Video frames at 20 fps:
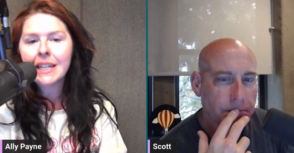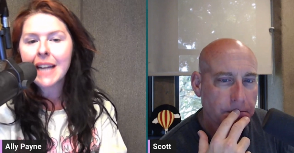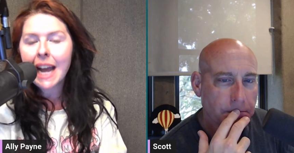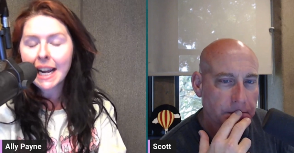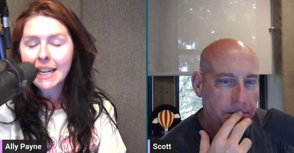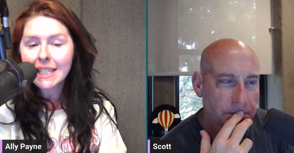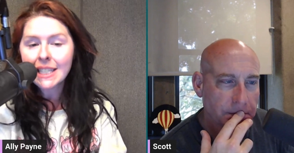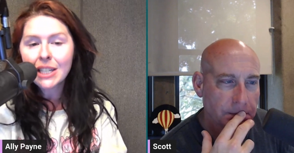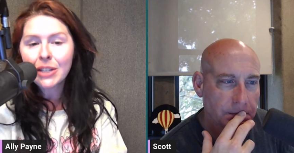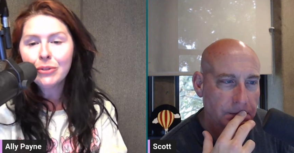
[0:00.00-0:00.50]

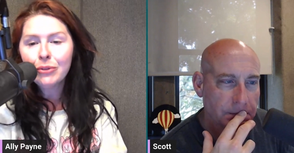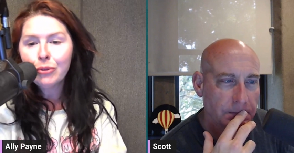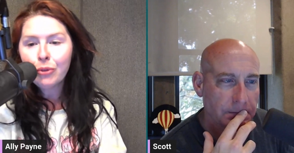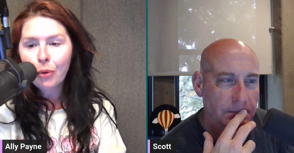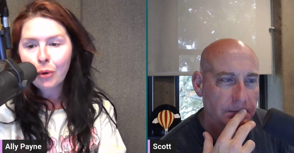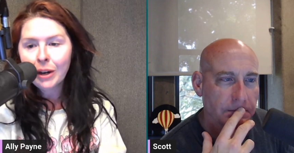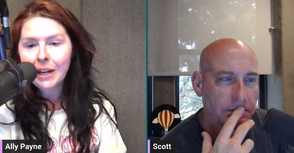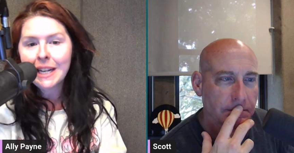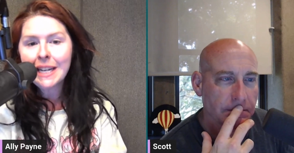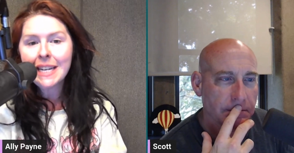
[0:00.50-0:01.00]

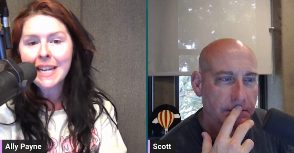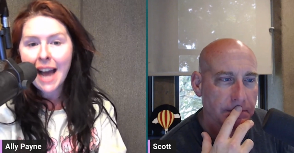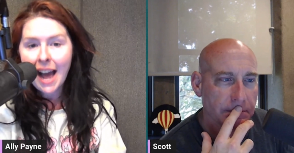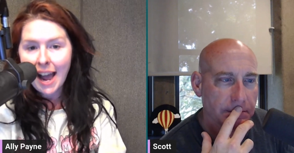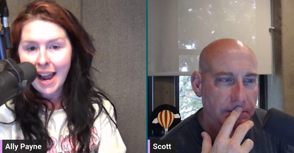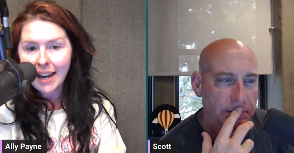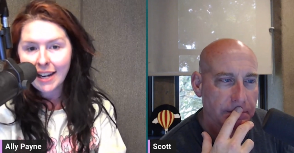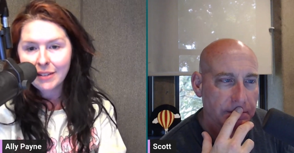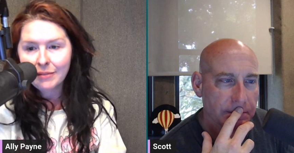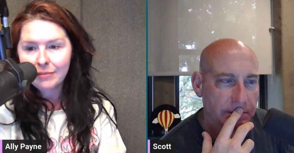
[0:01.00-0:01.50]

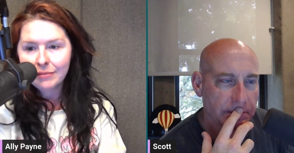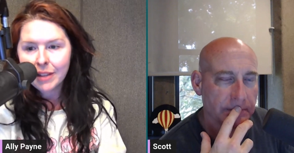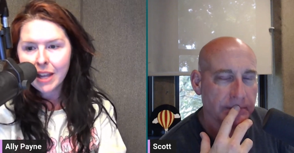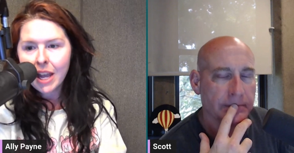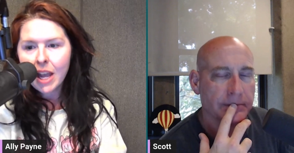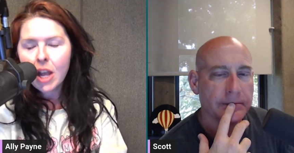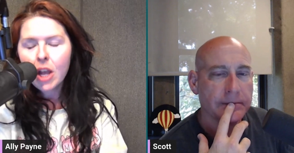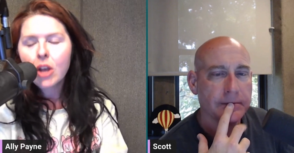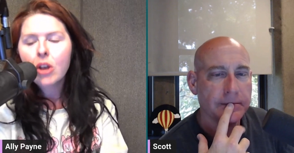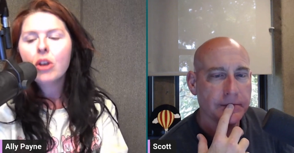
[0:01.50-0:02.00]
Speaker 1: 1949.
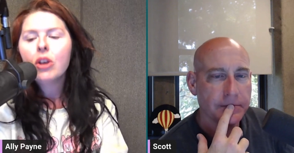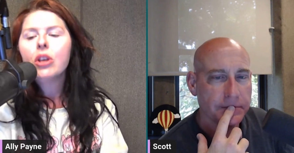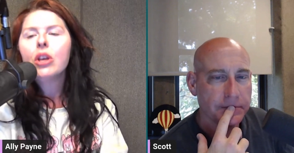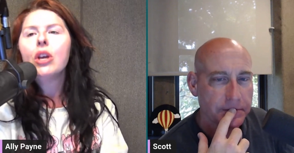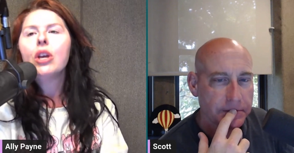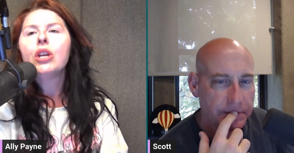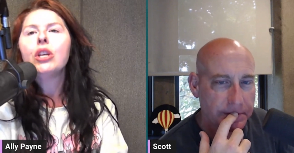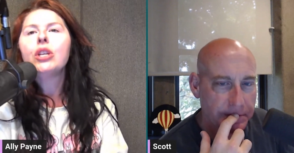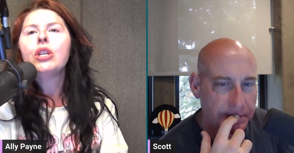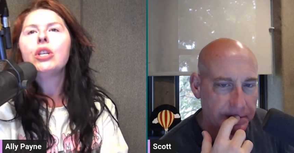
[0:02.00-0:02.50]
Mm.
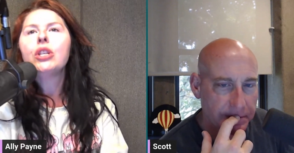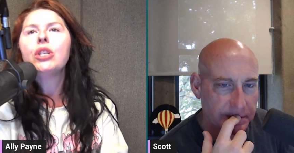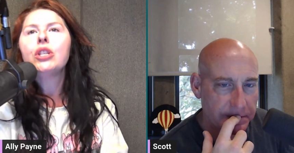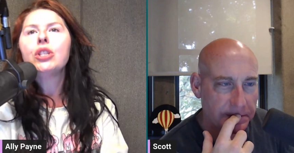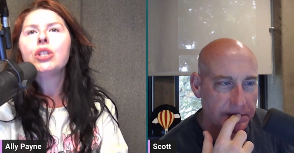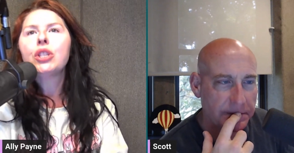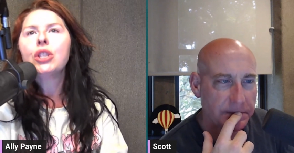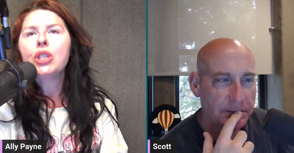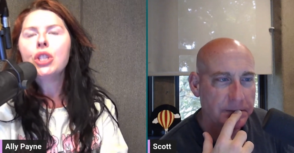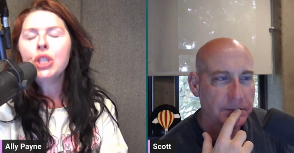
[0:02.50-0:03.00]

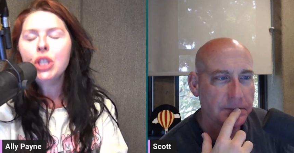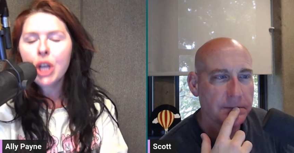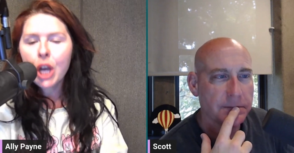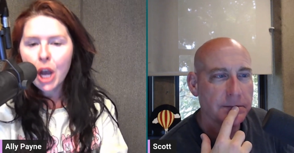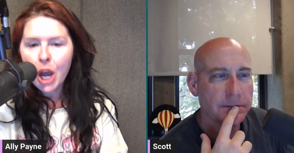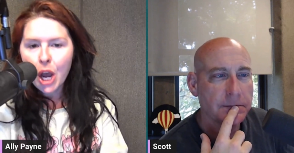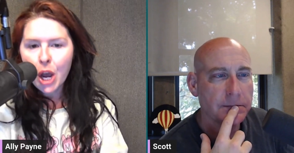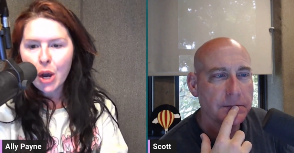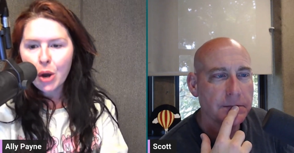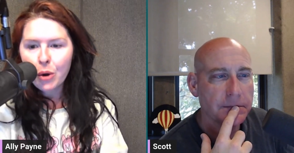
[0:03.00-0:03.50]

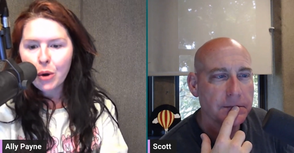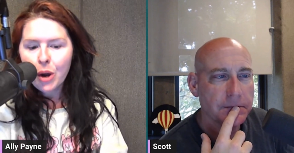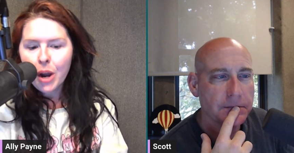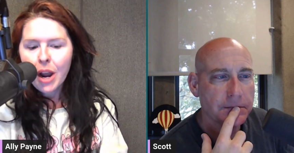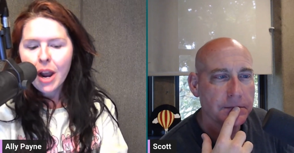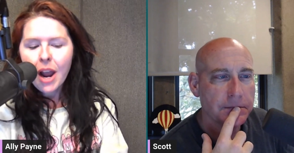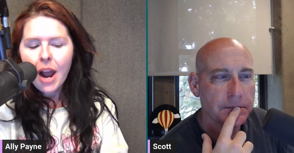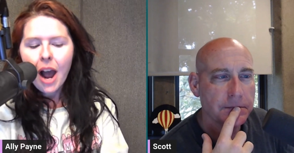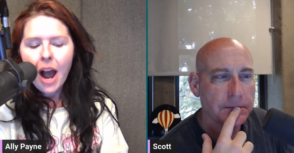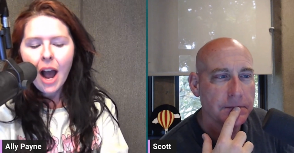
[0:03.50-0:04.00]
So
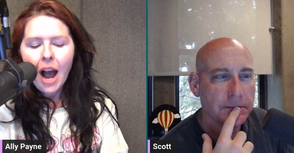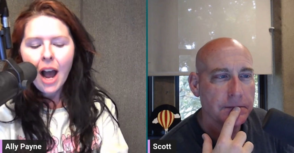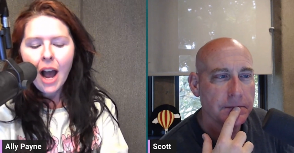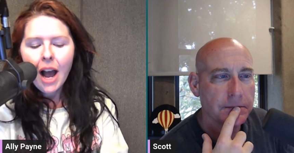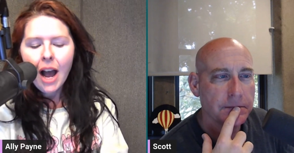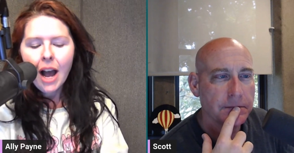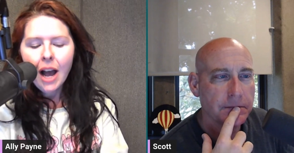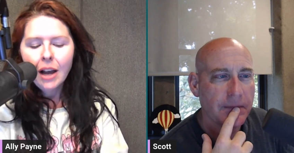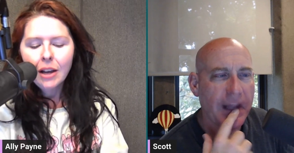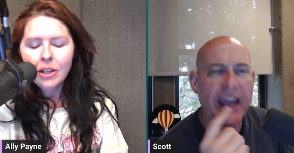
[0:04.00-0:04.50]

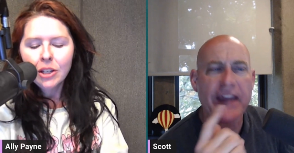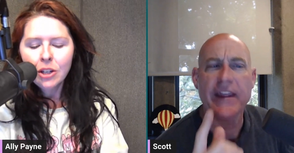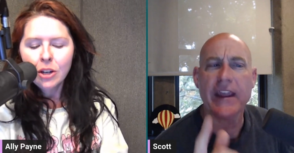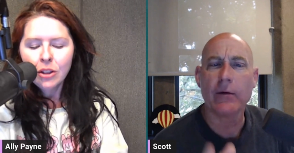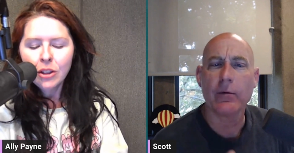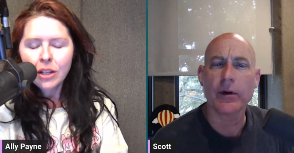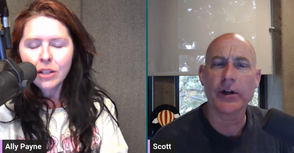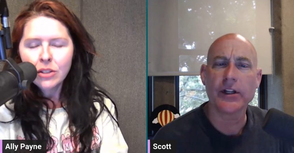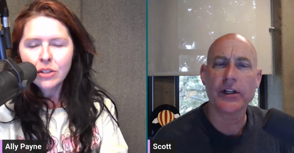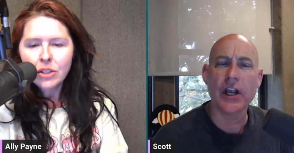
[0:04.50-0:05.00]
uh, and you they
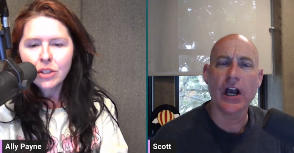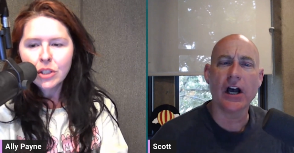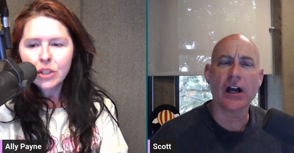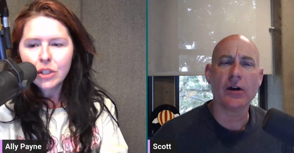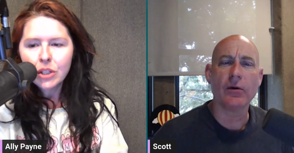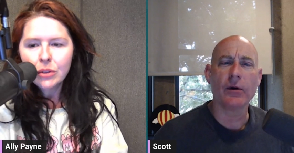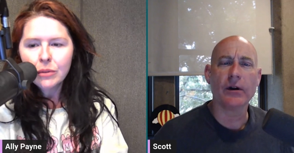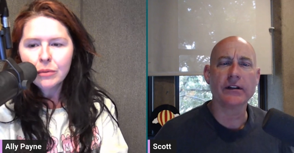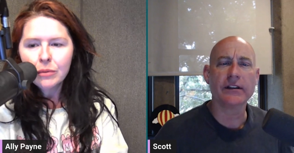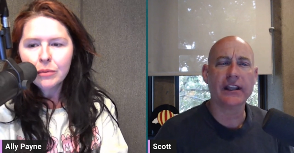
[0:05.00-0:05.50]
those, were
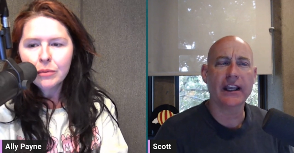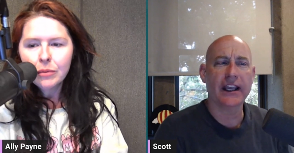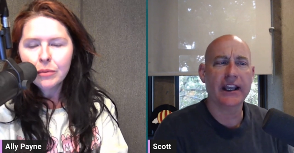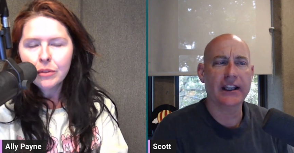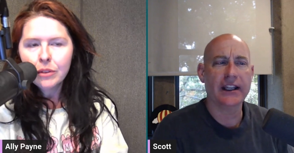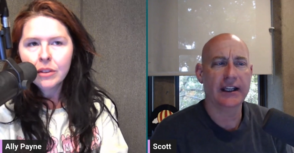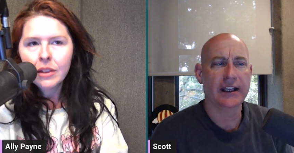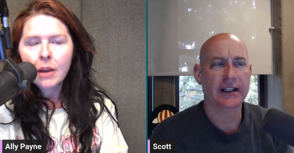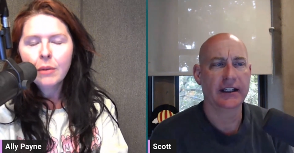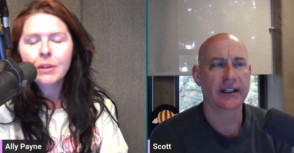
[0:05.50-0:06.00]
young, weren't
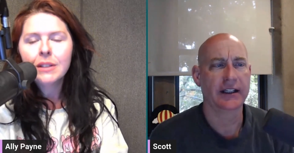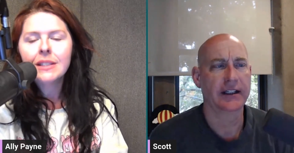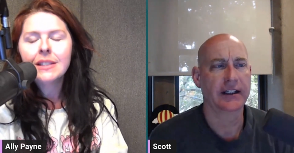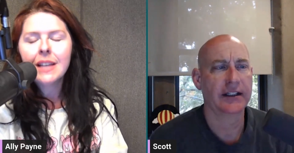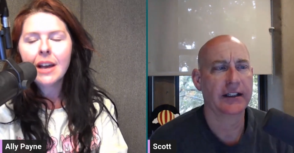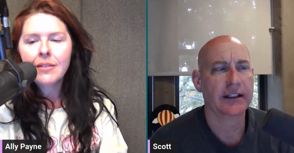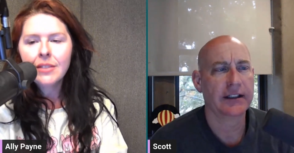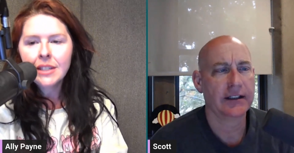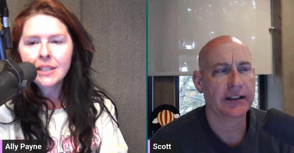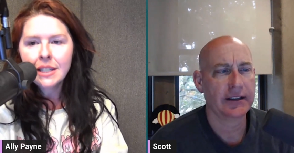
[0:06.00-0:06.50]
they? They were
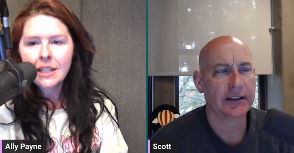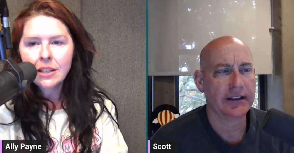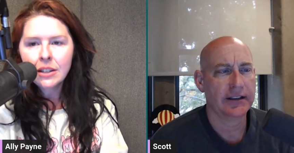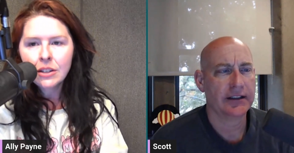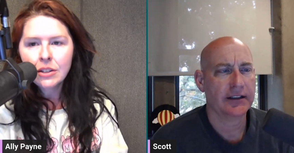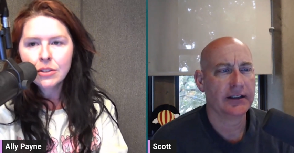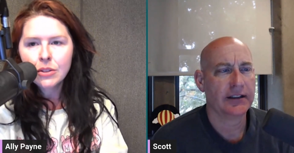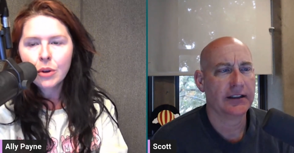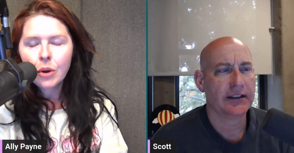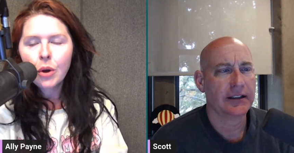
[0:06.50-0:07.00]
17
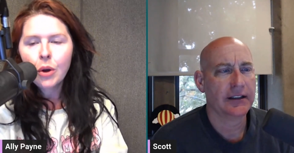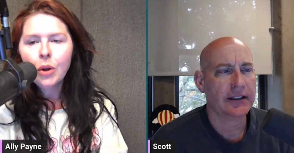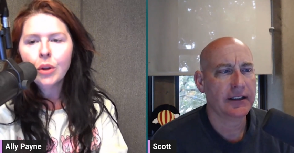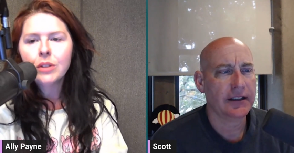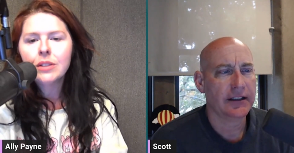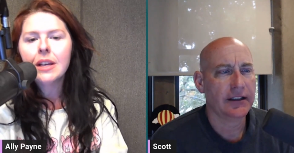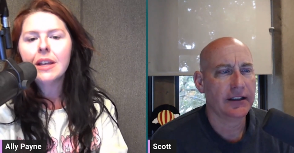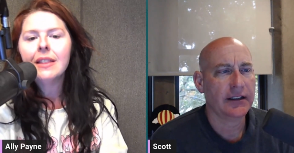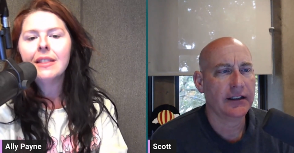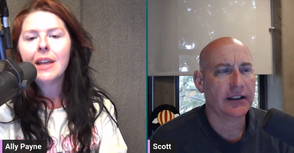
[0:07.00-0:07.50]
years
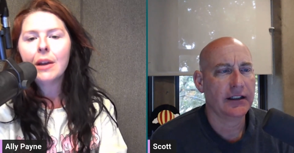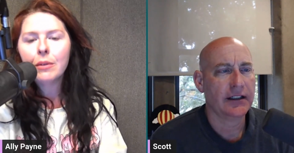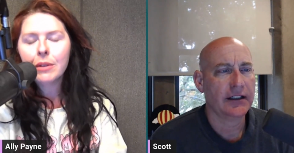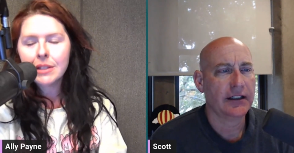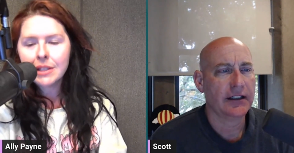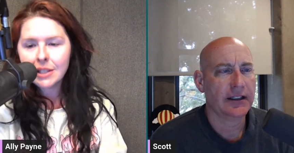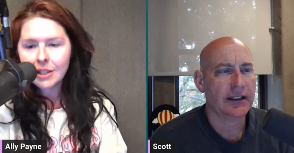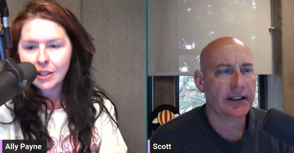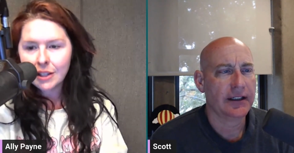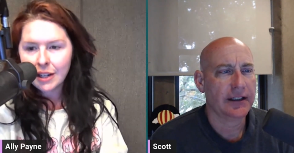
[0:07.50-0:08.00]
old. They were
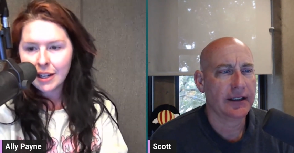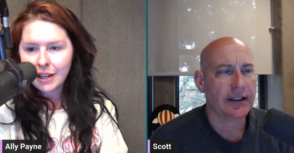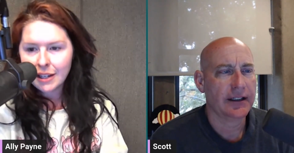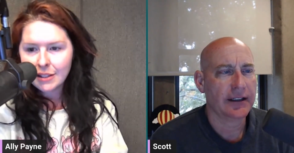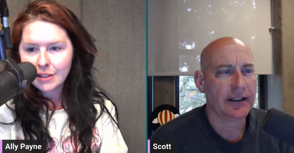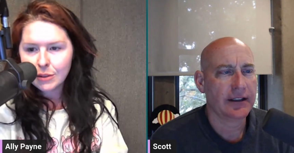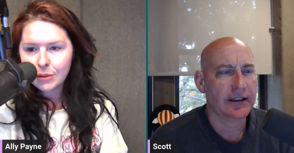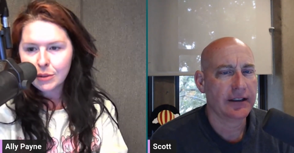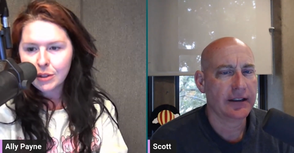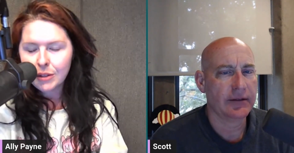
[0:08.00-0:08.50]
still in high
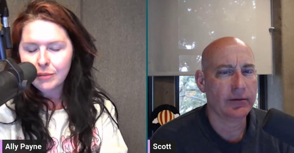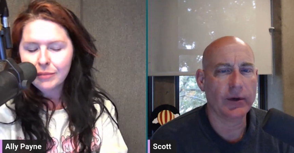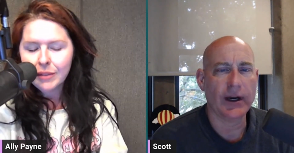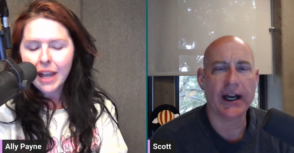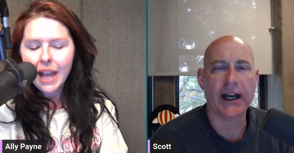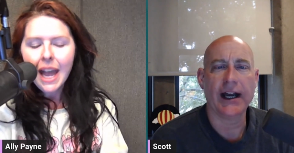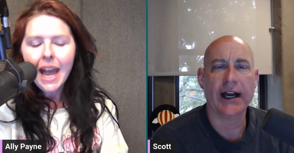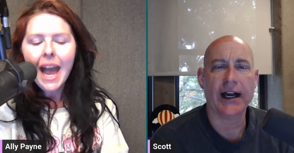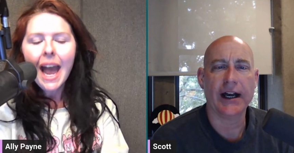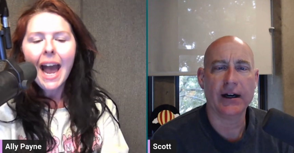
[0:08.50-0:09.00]
school.
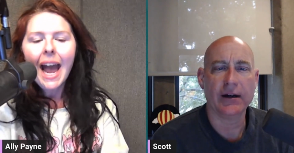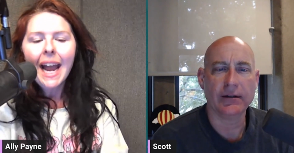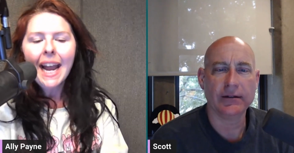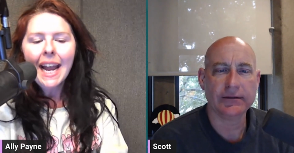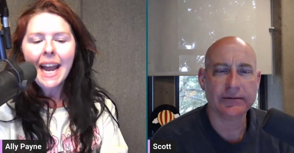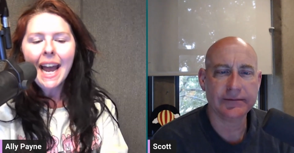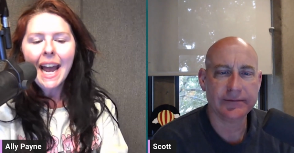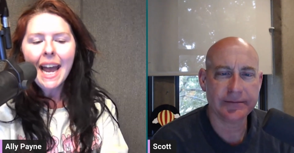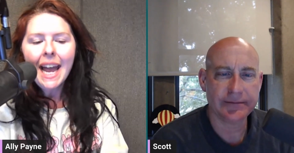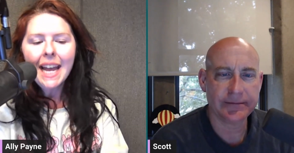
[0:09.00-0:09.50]
Wow.
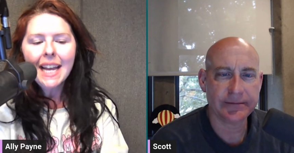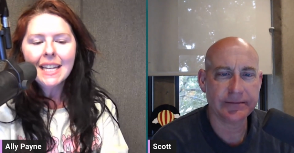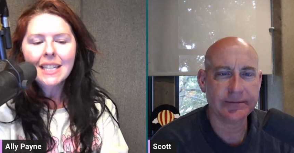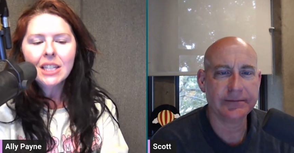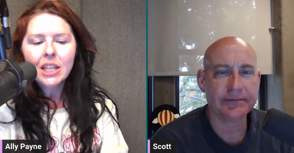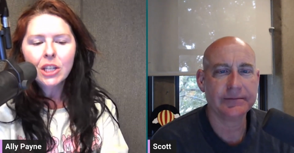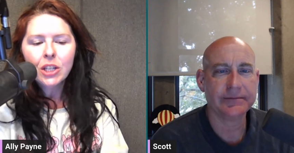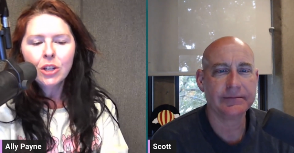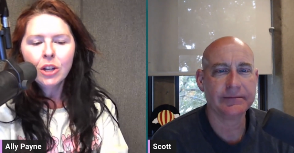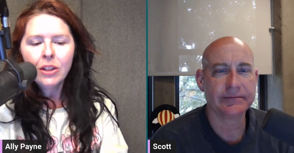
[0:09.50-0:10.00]
And
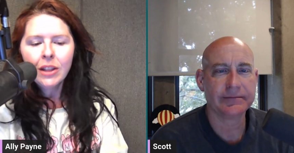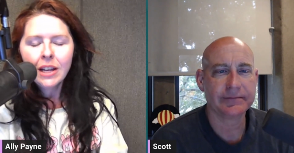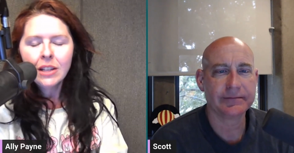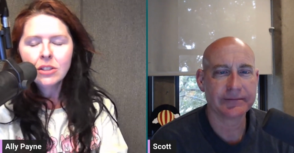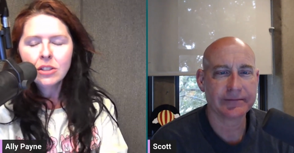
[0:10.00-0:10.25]
you know that